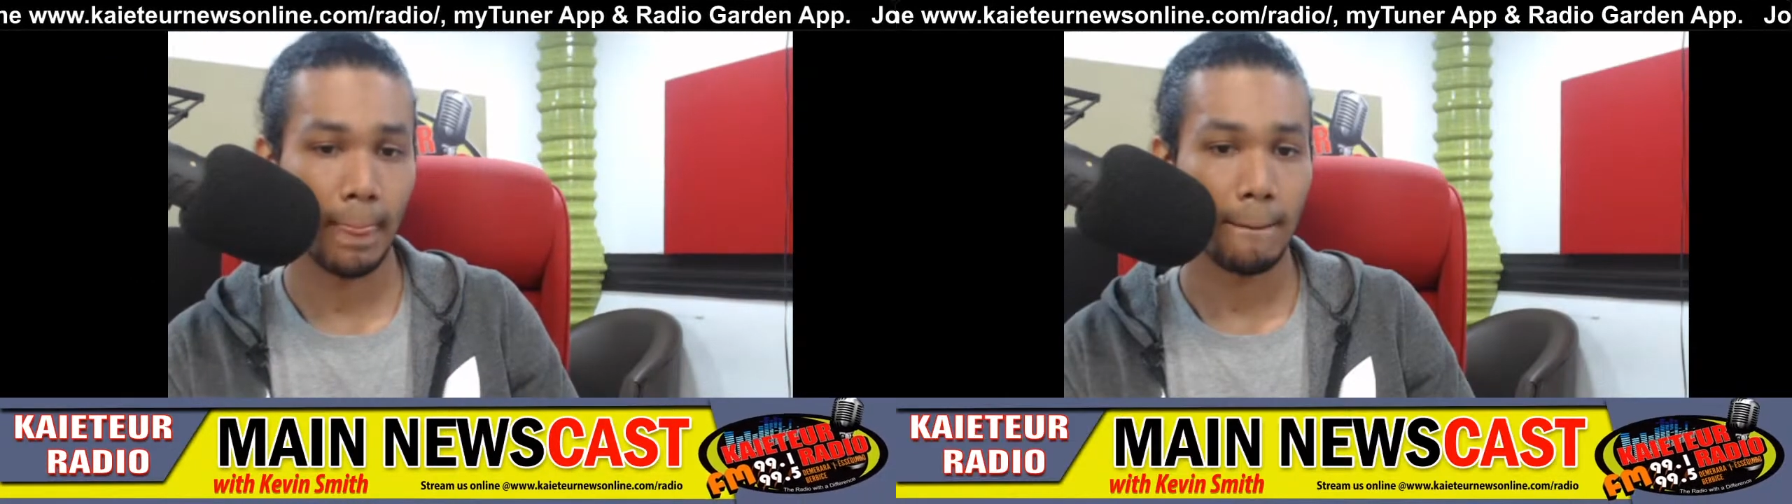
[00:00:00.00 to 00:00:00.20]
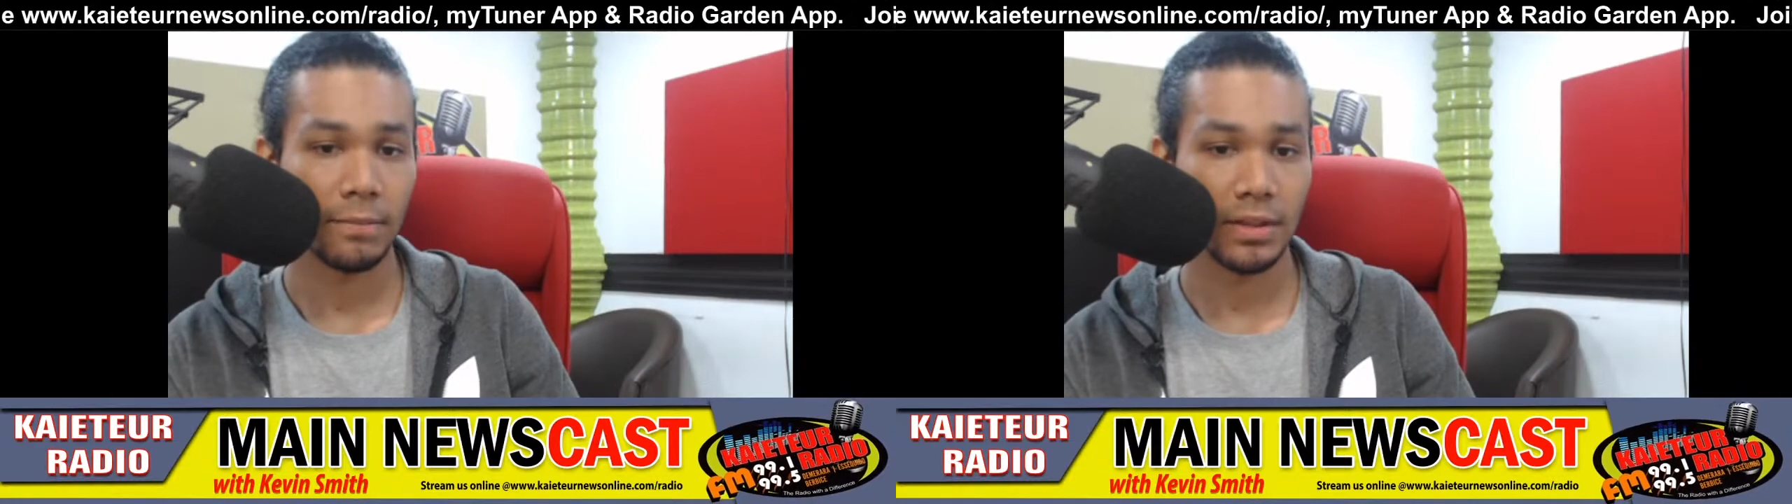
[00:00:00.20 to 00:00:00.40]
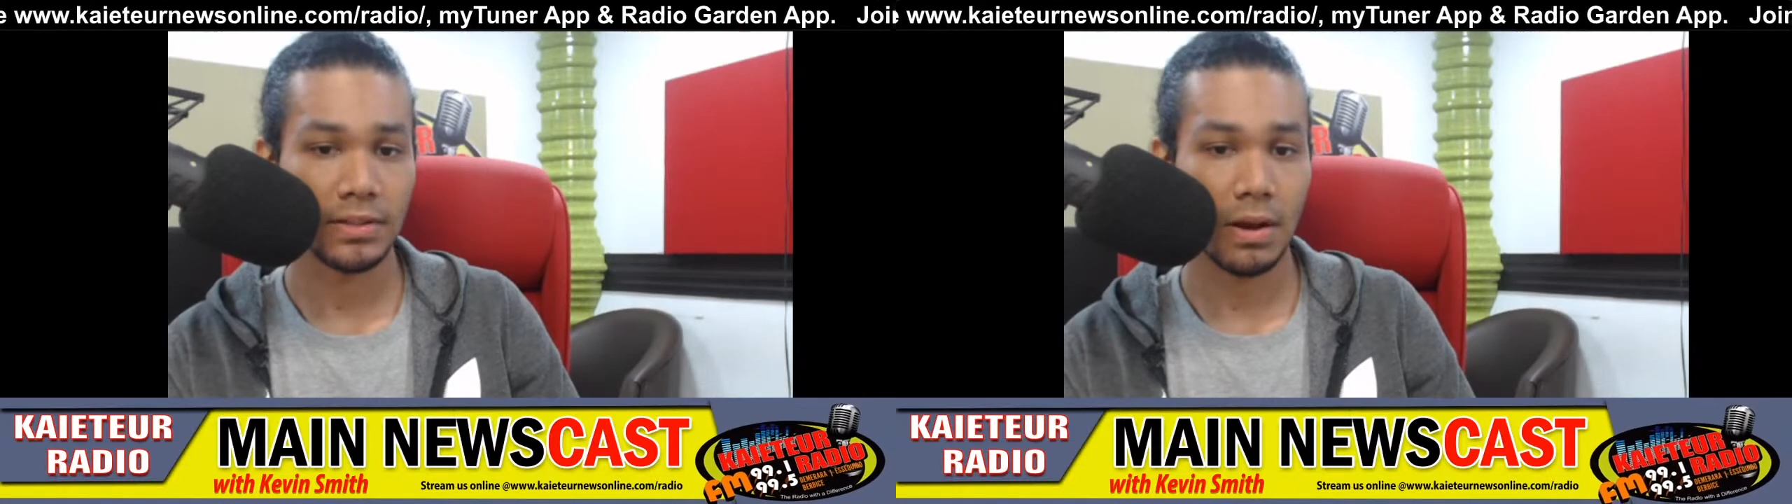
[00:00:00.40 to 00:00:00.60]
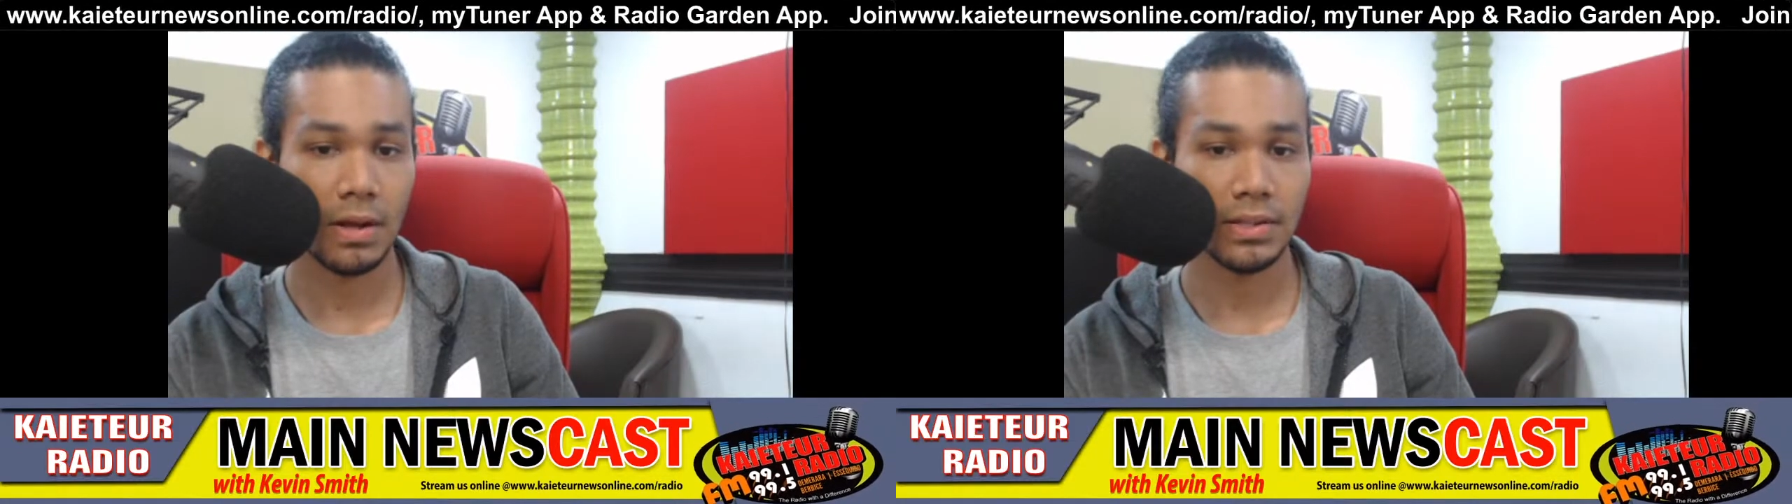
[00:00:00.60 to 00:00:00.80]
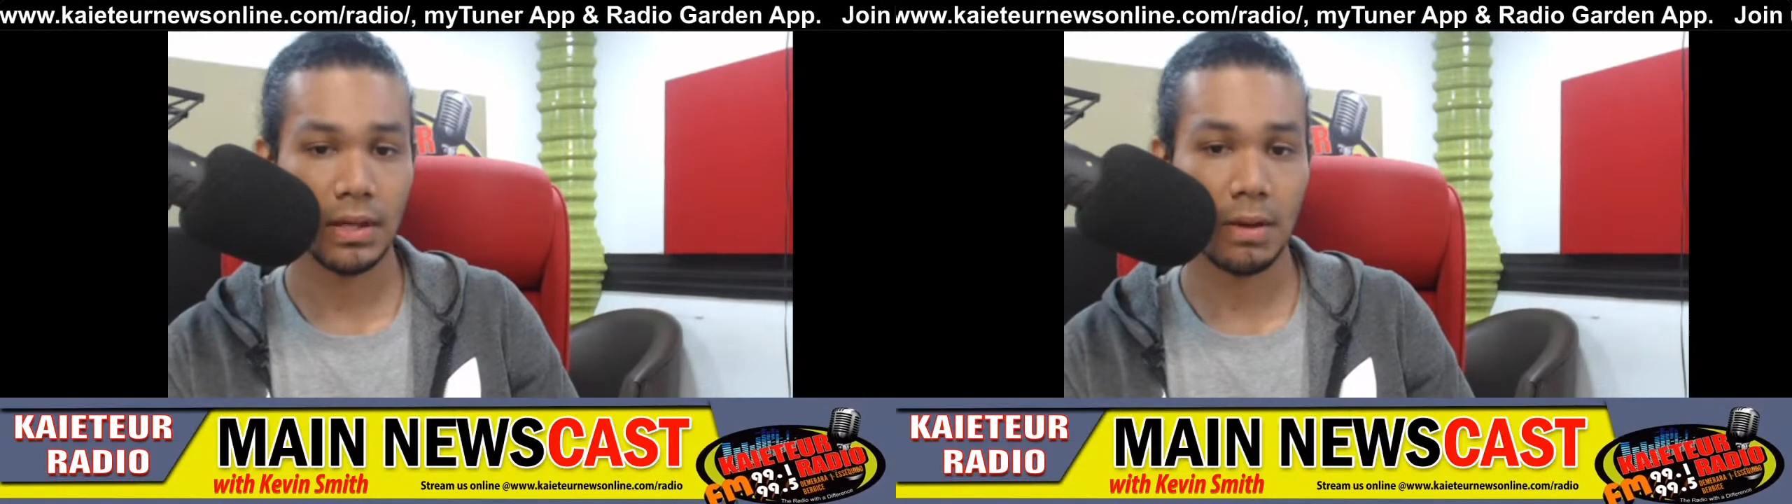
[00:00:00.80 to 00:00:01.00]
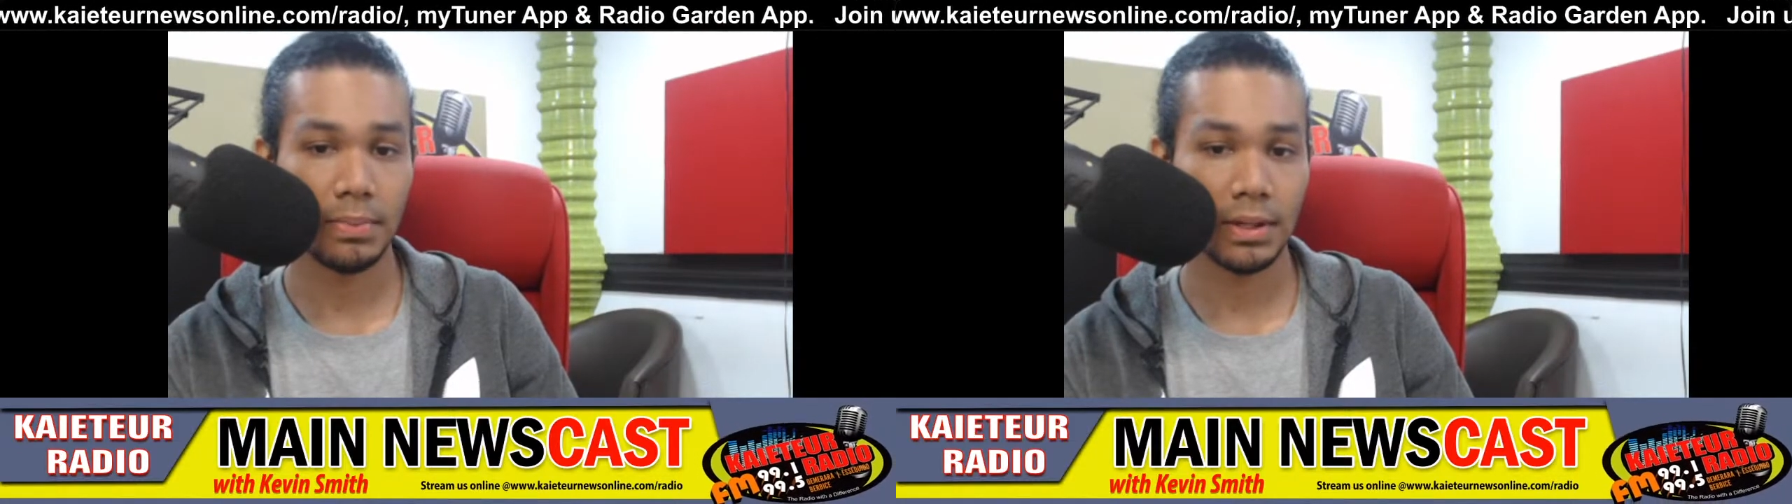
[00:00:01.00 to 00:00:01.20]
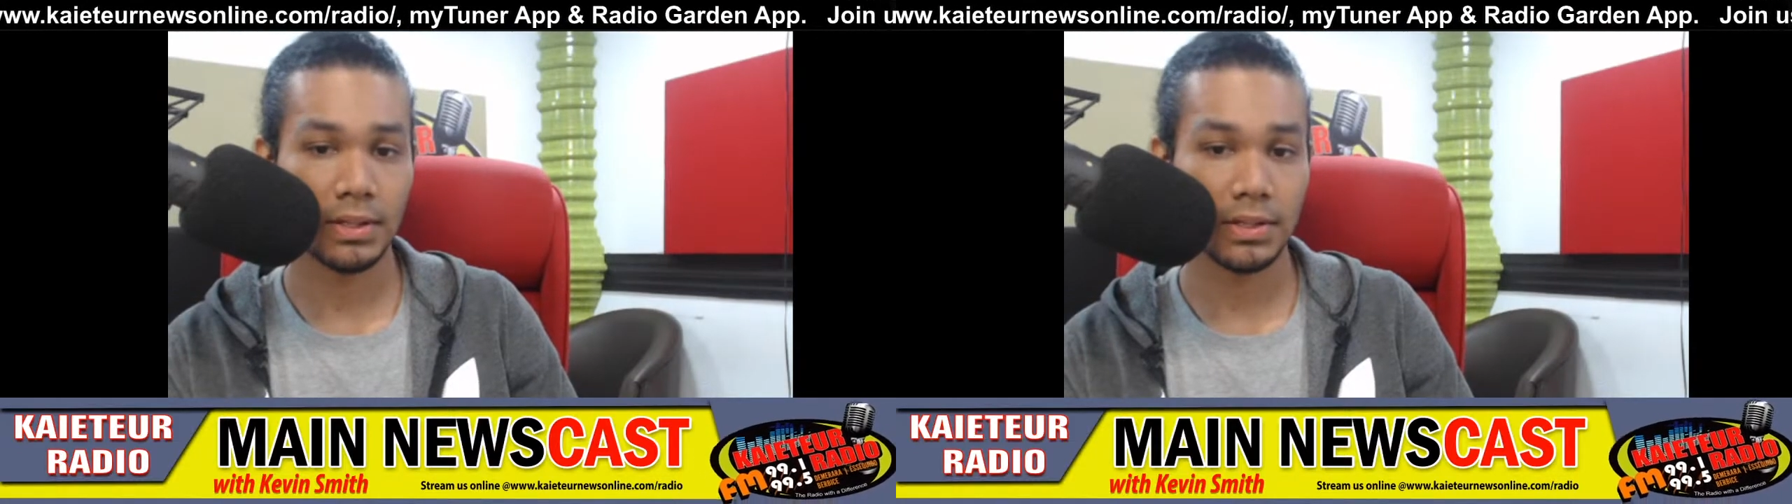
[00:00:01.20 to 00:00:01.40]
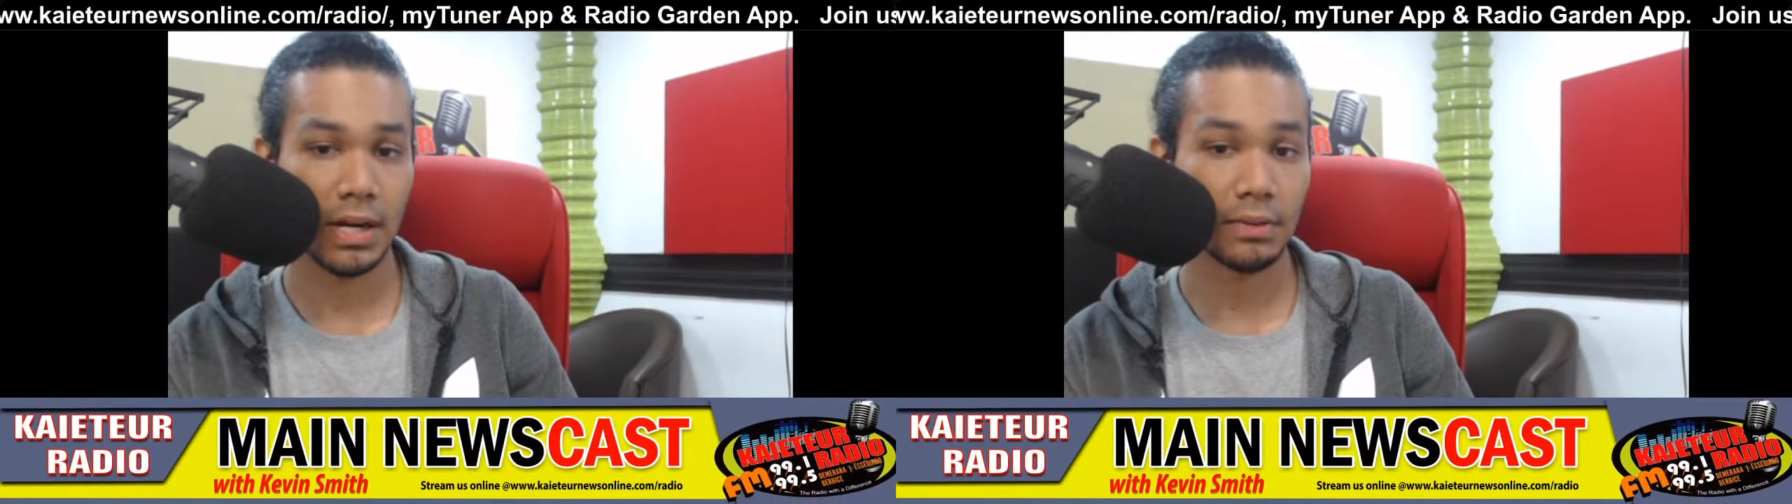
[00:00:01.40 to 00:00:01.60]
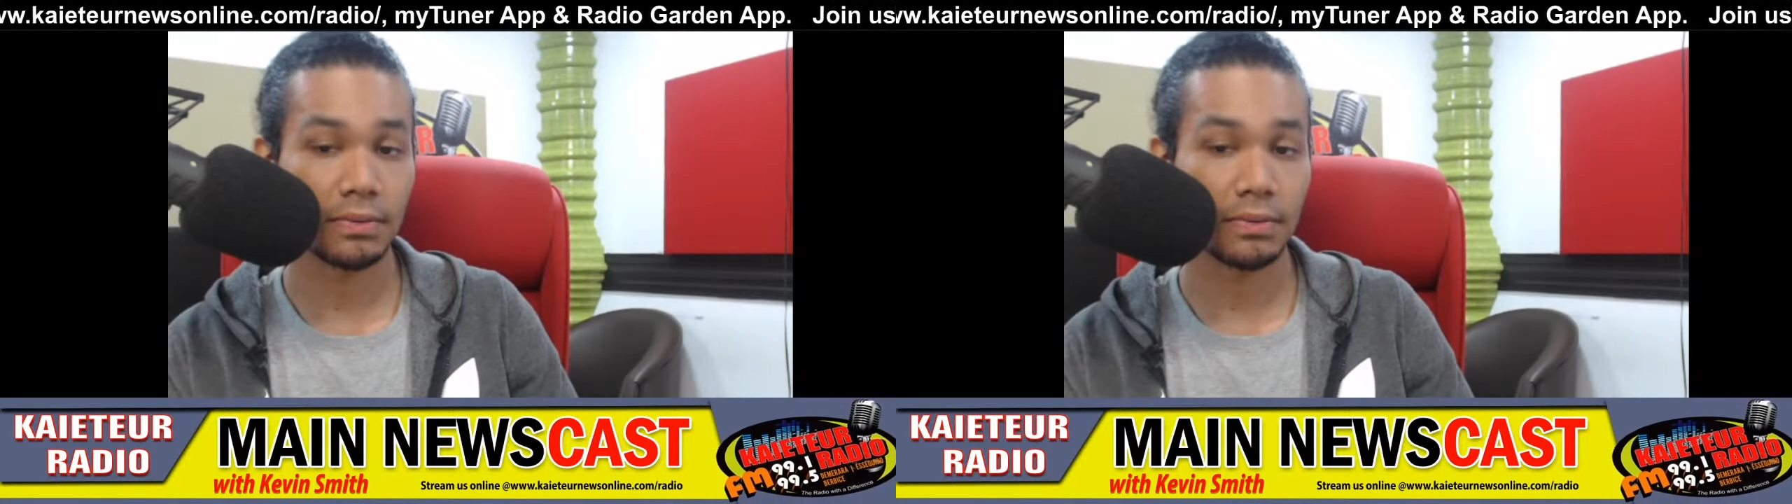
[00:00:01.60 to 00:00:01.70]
This caused the company to start